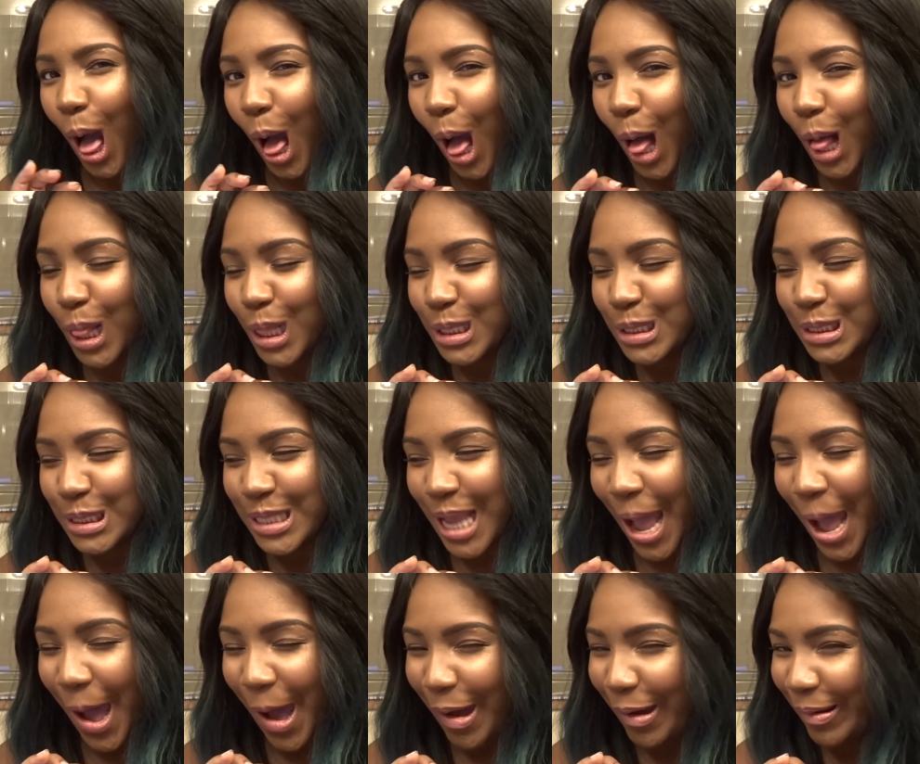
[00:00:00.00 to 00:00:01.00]
Also,
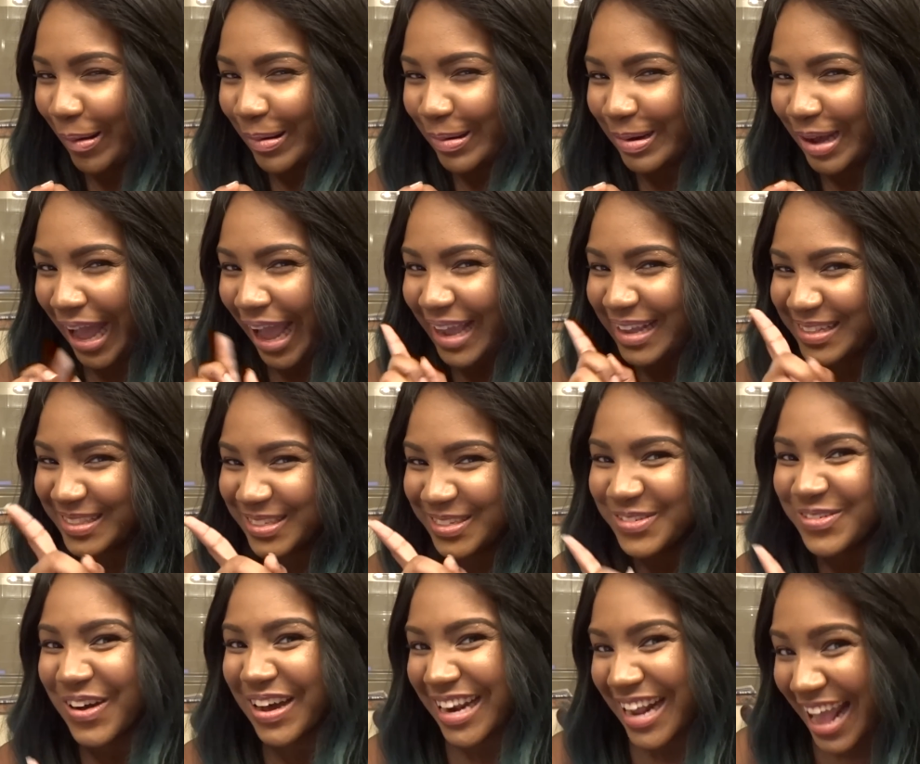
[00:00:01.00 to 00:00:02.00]
I
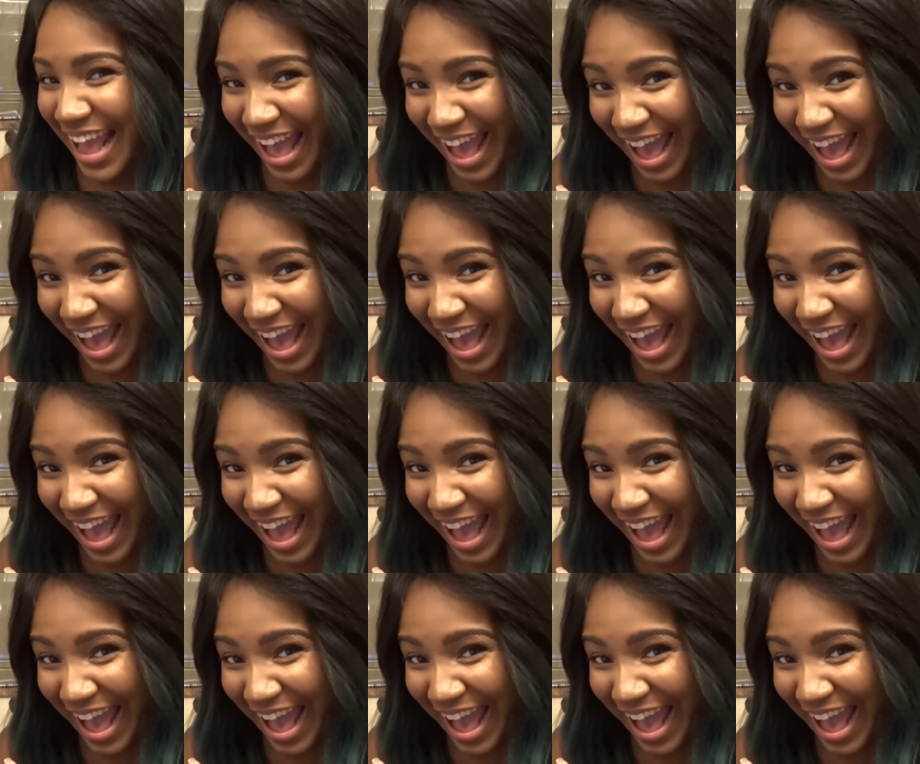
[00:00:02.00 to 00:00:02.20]
do wanna